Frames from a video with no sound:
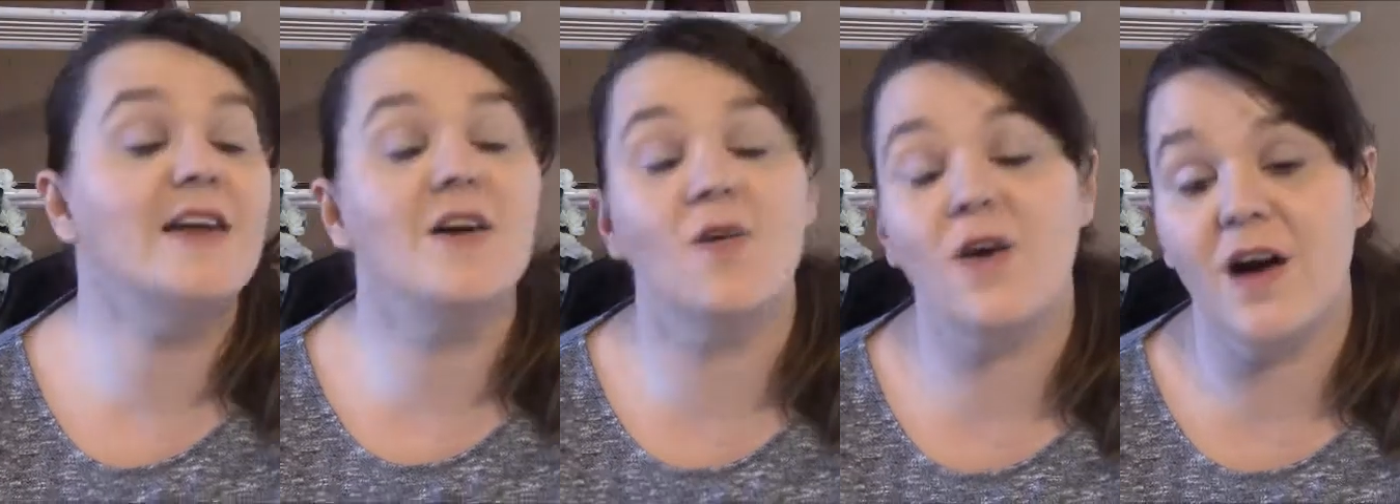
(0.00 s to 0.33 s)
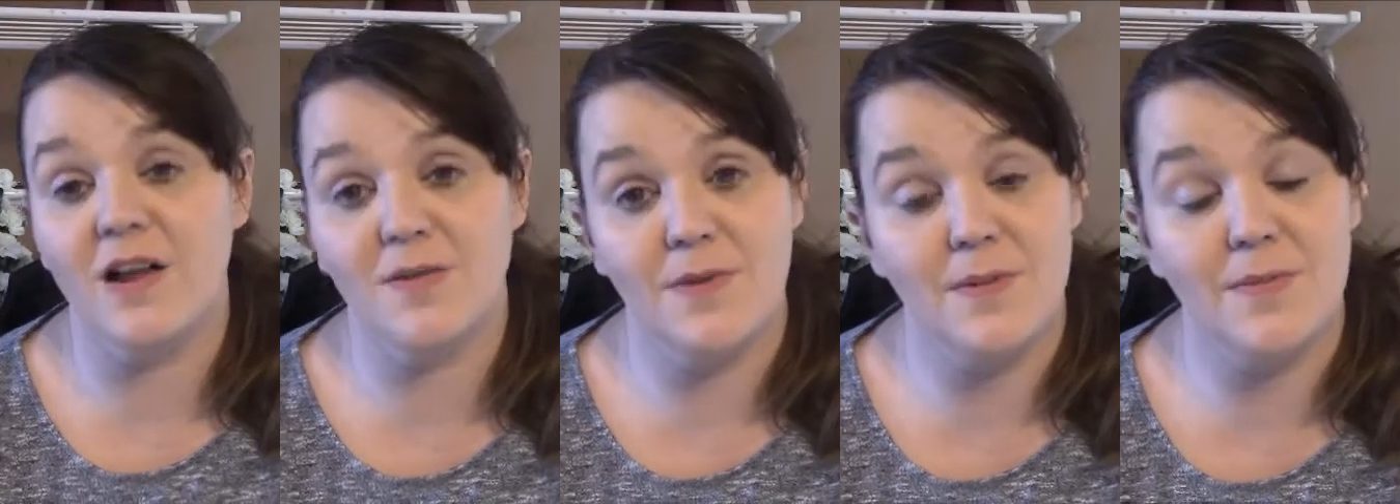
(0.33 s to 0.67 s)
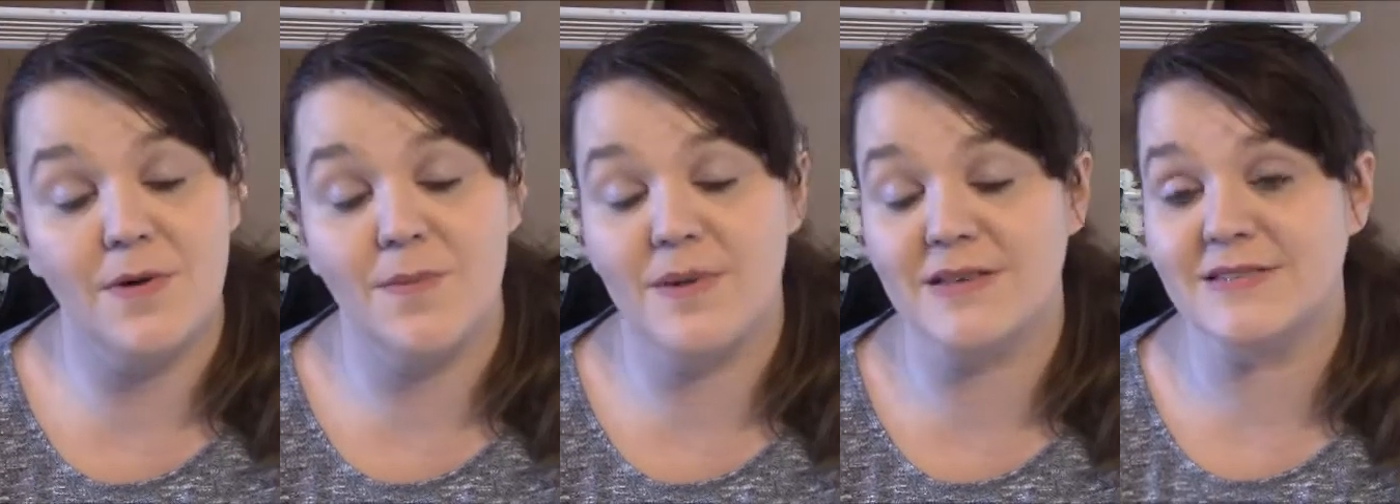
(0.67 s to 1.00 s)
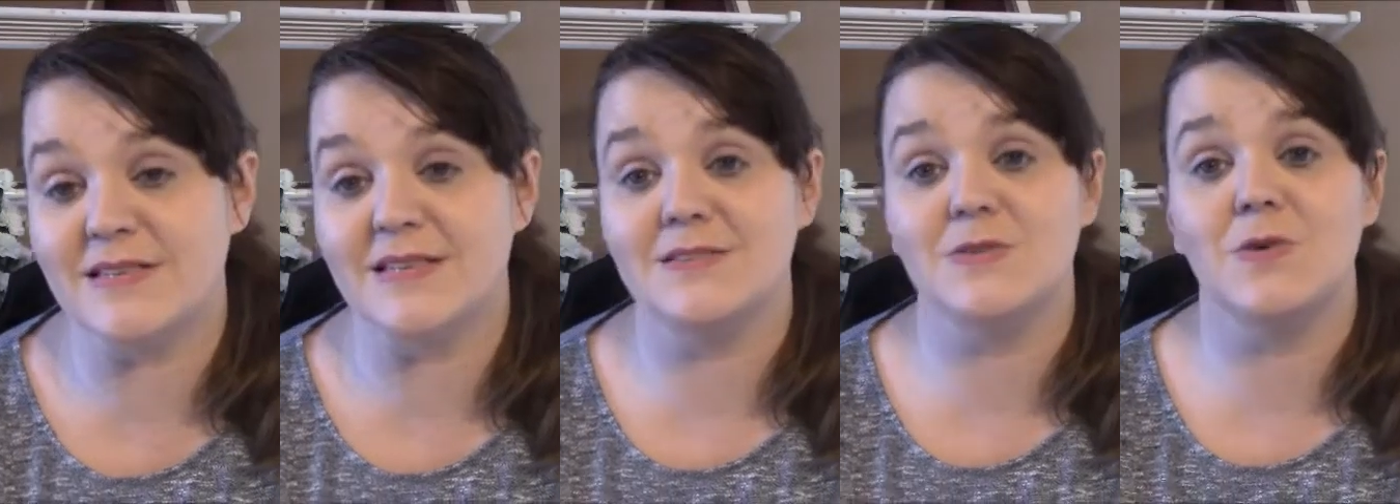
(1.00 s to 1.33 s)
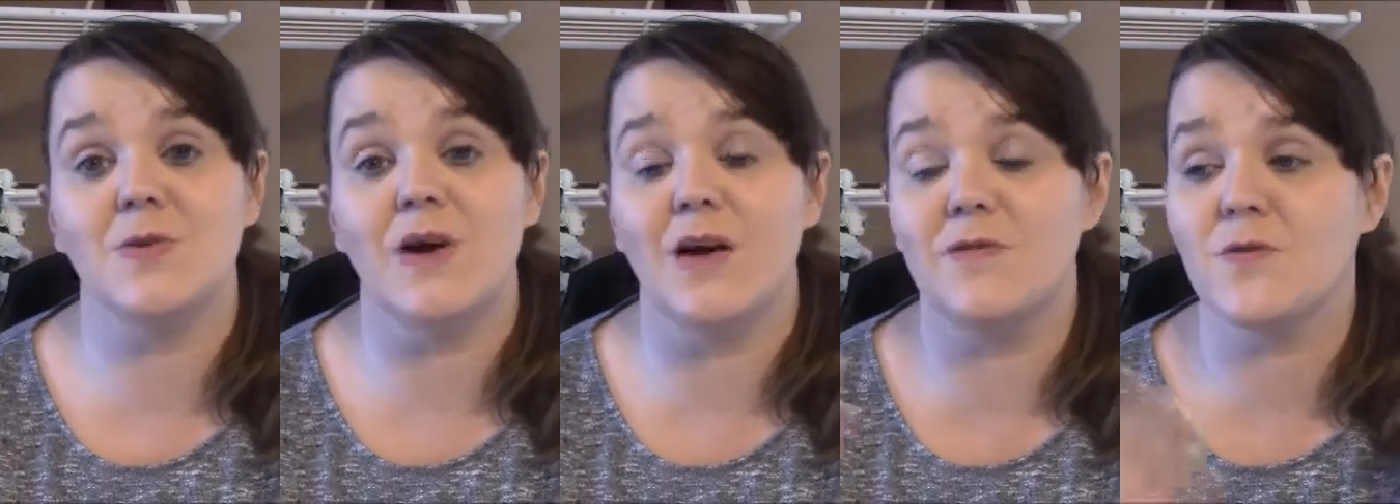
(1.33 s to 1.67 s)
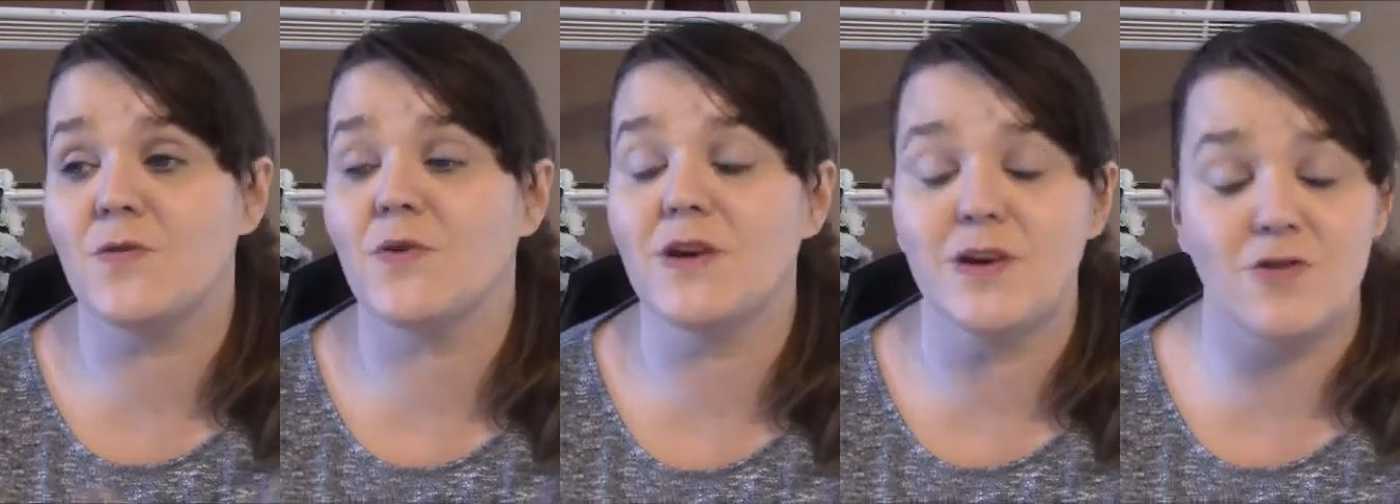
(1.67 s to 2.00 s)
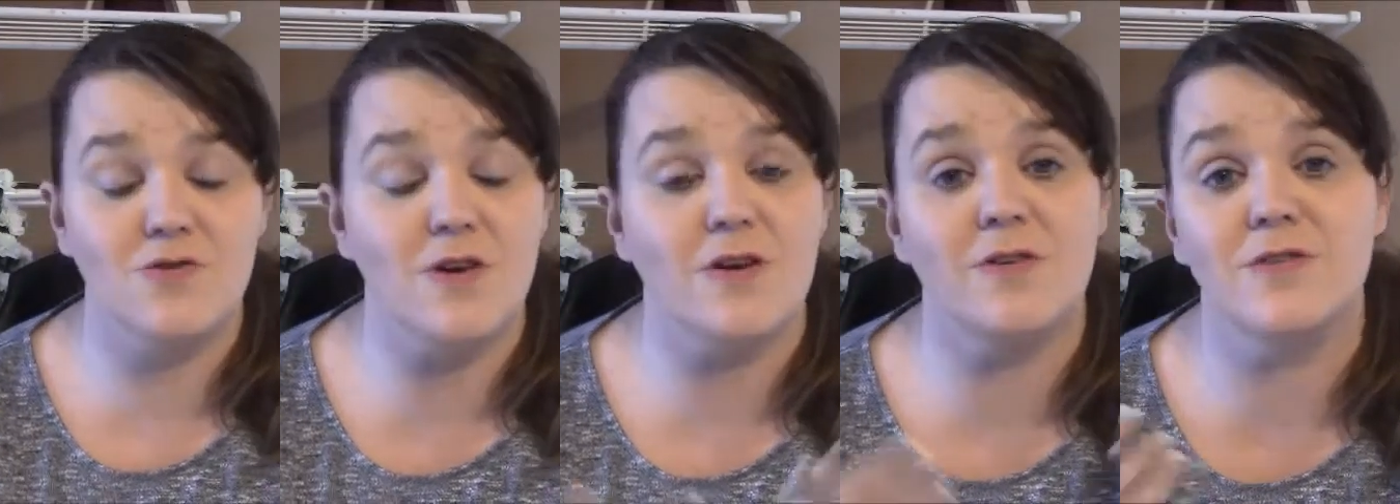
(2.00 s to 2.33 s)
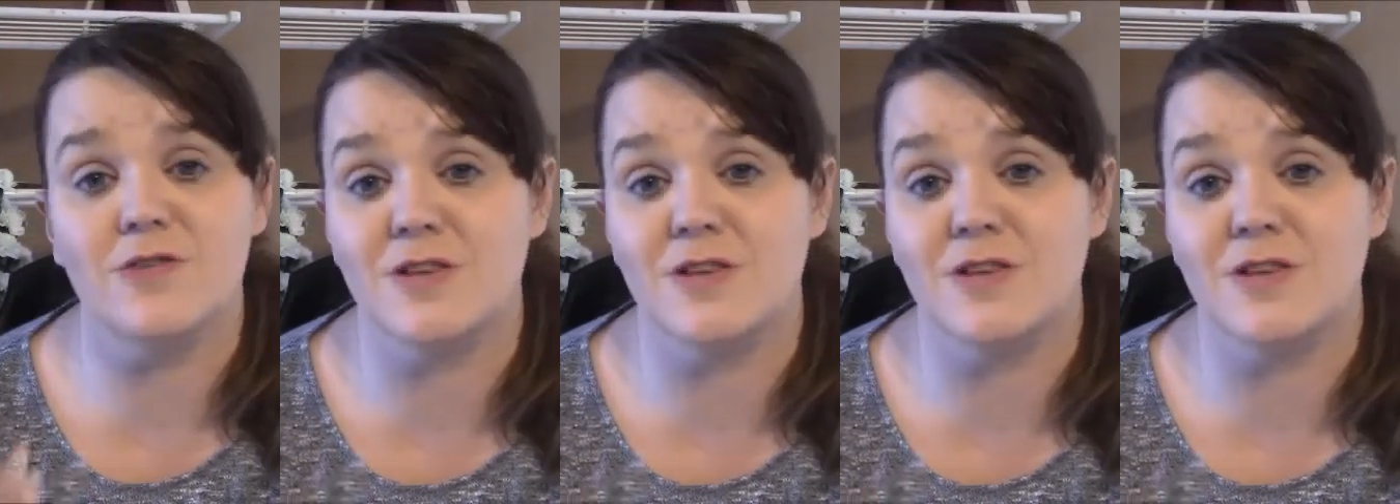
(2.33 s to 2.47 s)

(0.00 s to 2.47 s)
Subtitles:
a lot of people in business who have really struggled